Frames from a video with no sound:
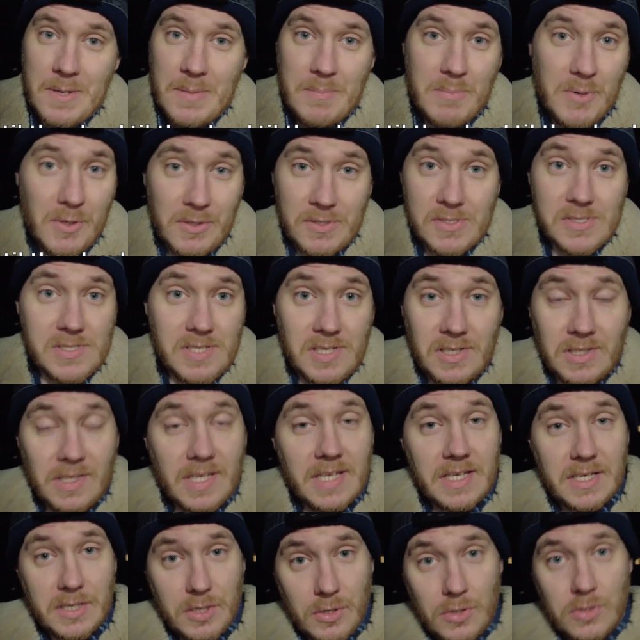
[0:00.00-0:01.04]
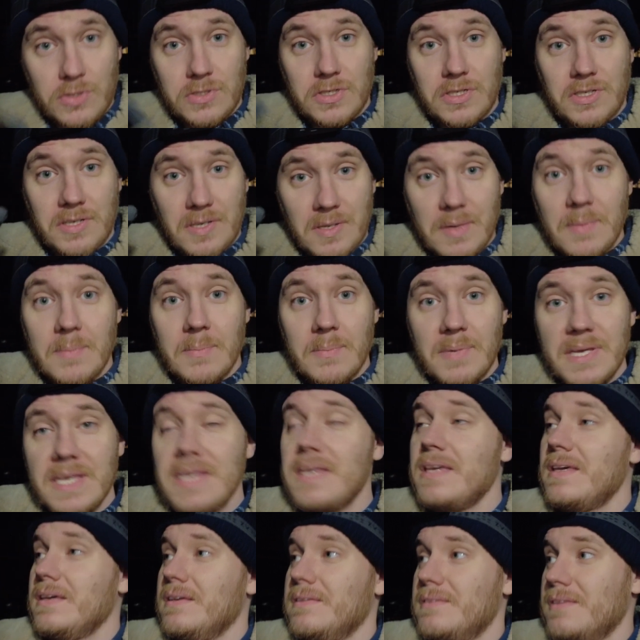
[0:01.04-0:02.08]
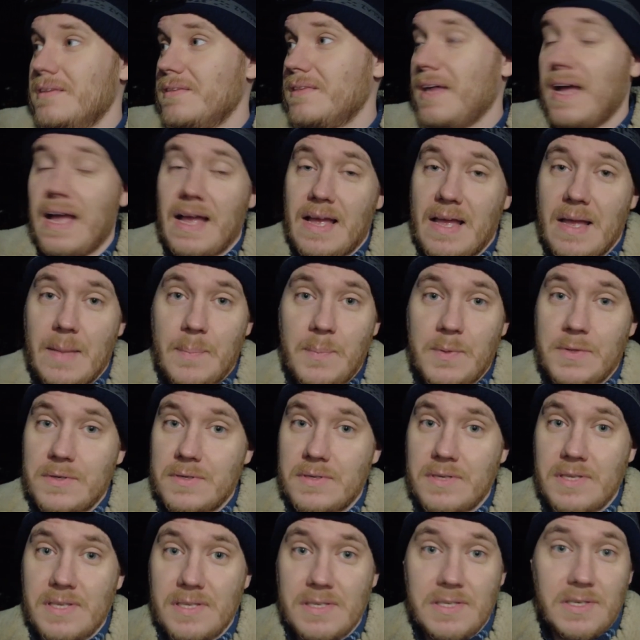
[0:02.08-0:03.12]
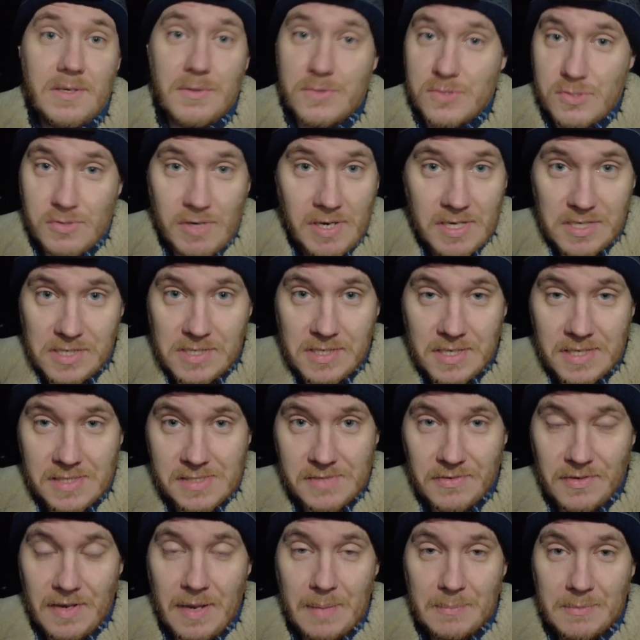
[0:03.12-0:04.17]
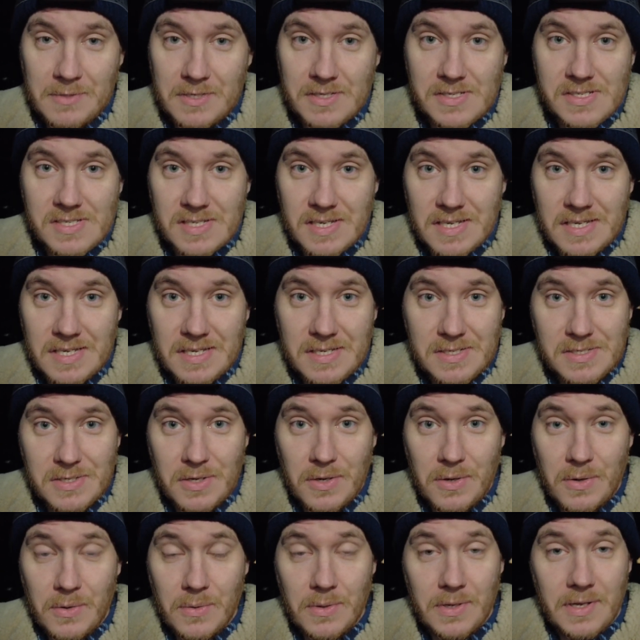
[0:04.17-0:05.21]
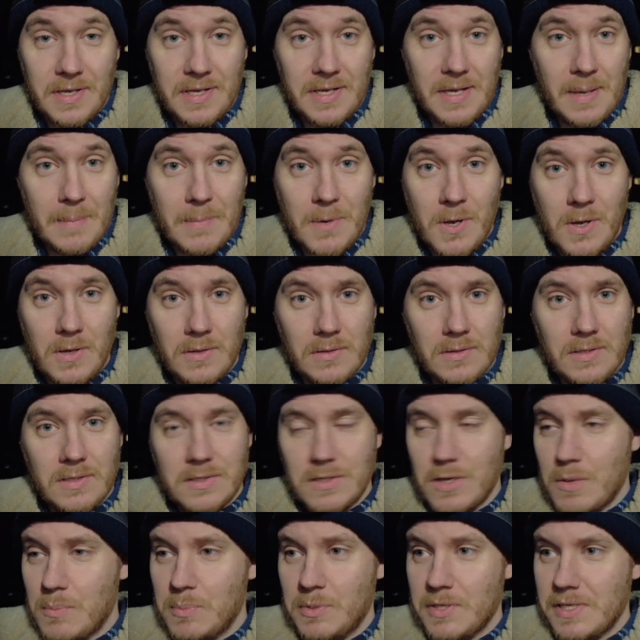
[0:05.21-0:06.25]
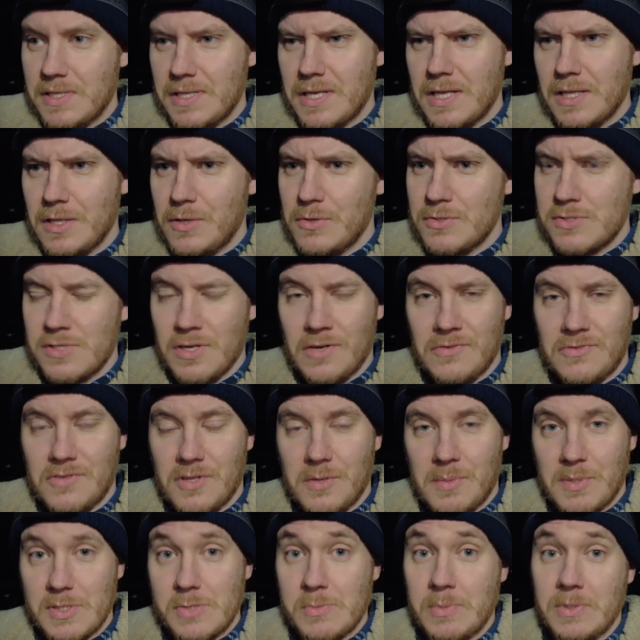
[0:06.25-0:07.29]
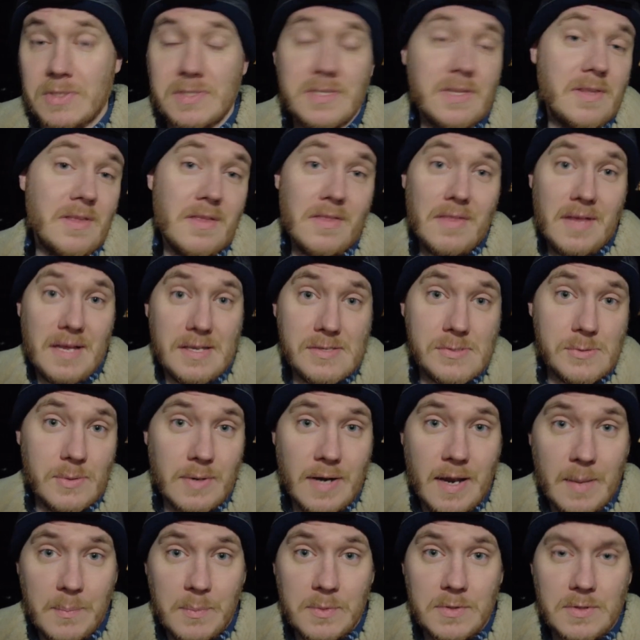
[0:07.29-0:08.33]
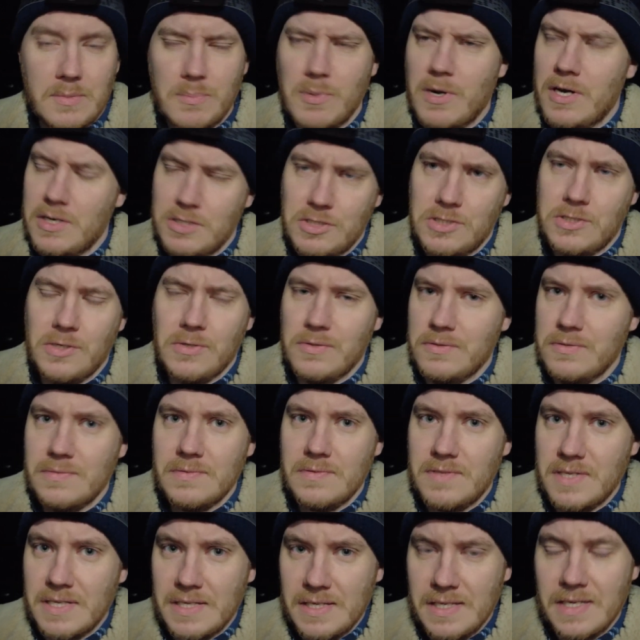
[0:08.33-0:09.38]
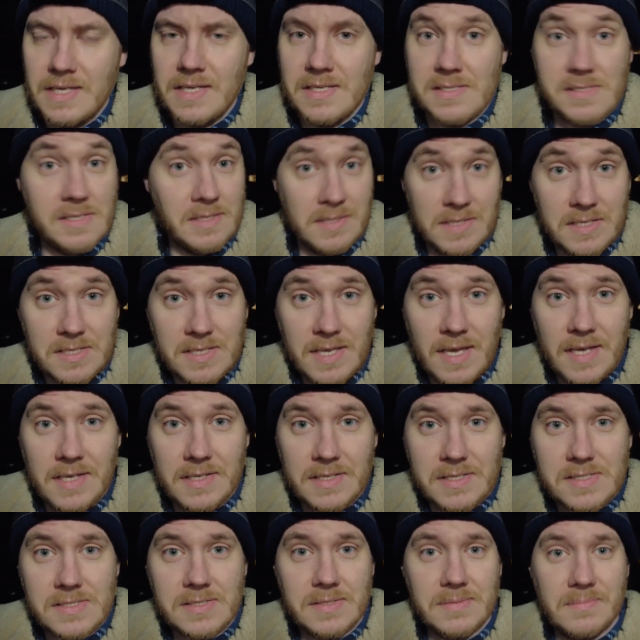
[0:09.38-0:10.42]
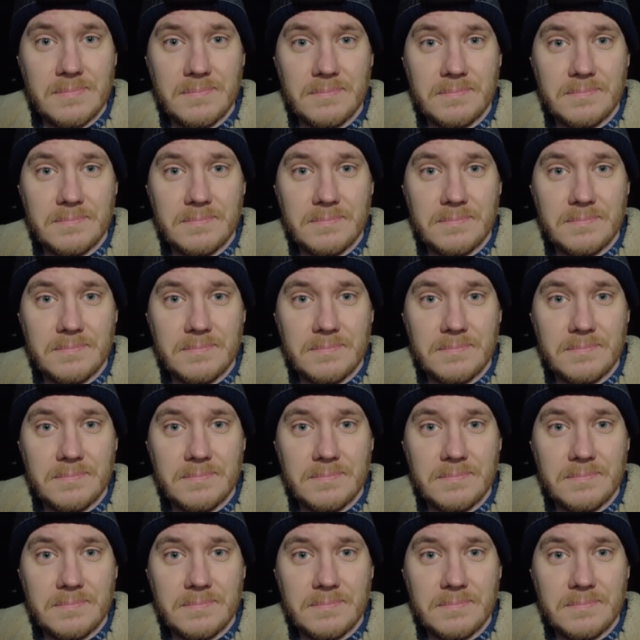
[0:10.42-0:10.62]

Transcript: but still, it could be that that happened. It, you know, stranger things have happened at sea, so uh, I'm not completely closed off to the possibility that that's what happened, but I just don't think it is in this case.